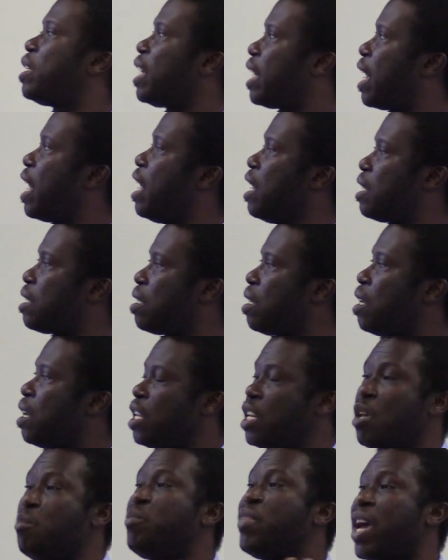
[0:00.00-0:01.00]
the case
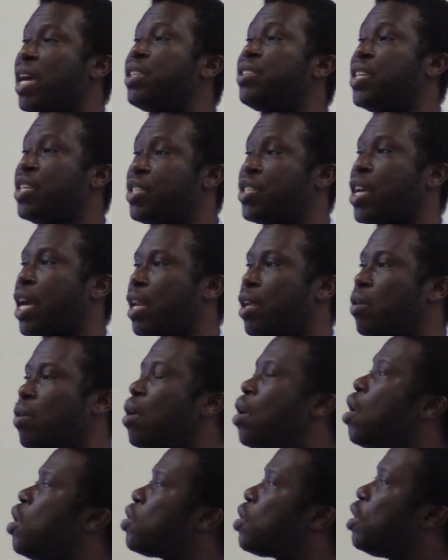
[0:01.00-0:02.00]
in a meandering channel.
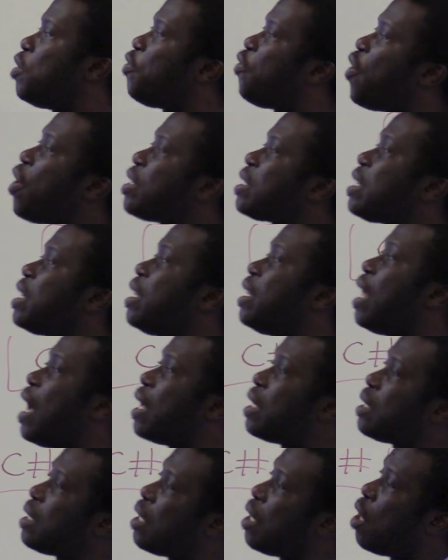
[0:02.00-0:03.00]
So the first thing
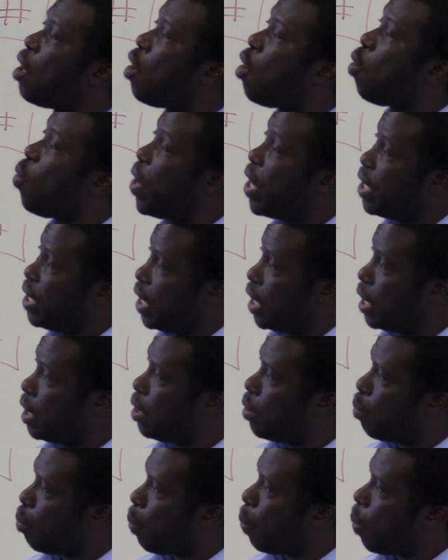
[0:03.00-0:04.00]
that we
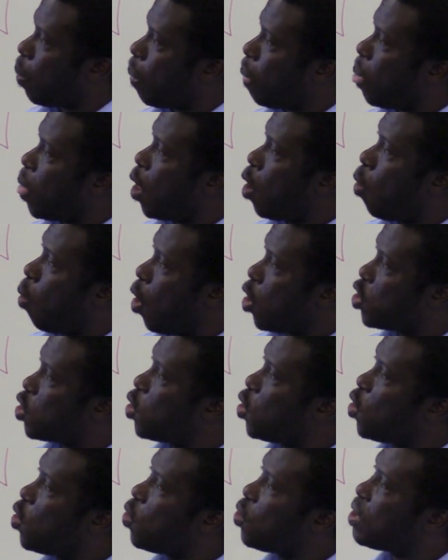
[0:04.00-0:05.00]
did was
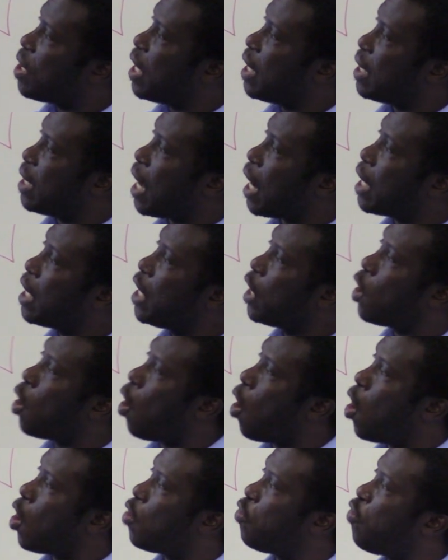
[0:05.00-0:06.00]
to use a technique
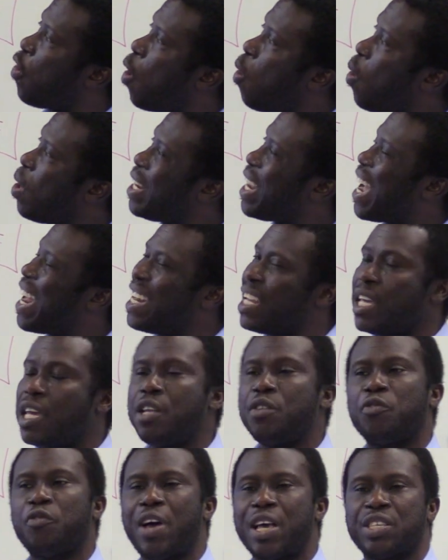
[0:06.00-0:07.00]
called forward and
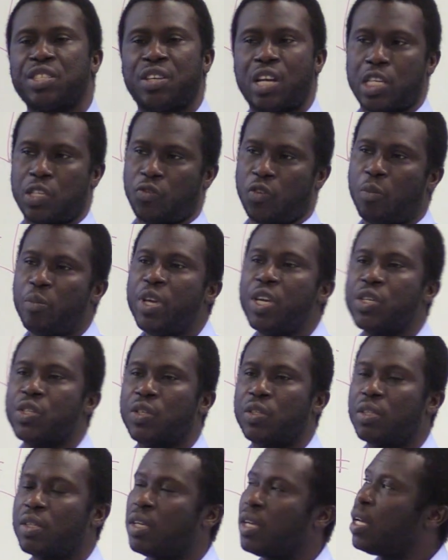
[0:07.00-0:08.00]
inverse
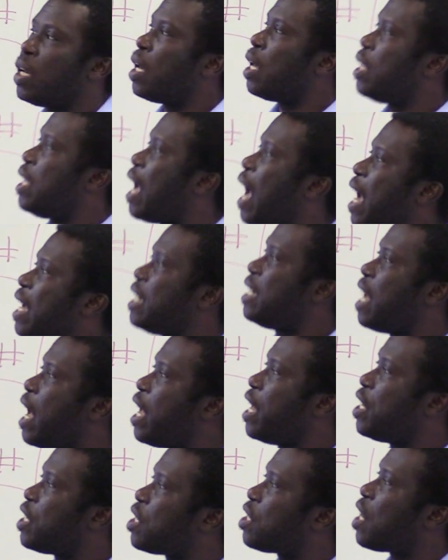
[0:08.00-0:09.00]
transformation. The idea
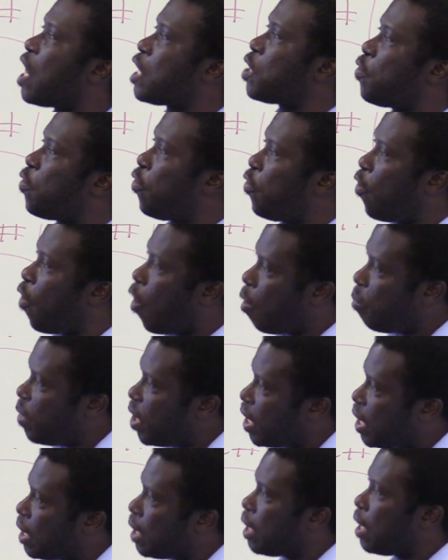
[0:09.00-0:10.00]
is
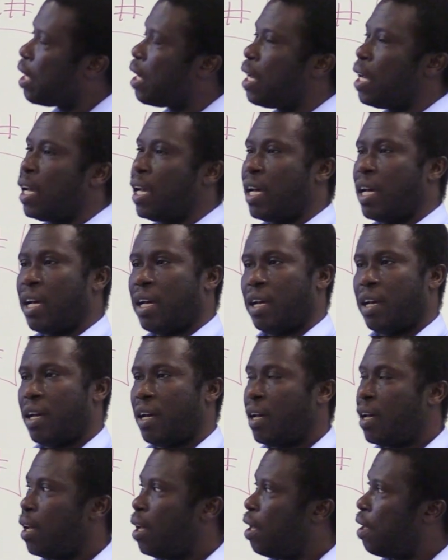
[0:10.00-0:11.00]
transforming
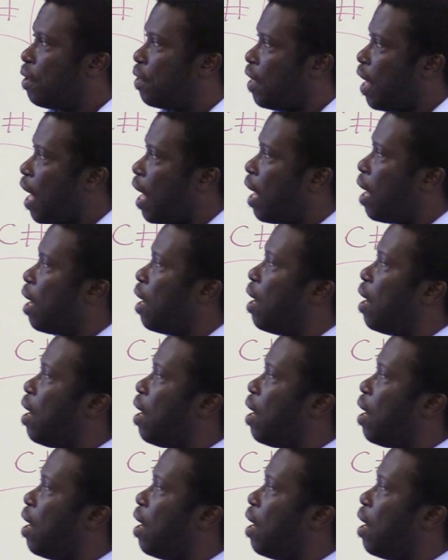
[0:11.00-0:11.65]
the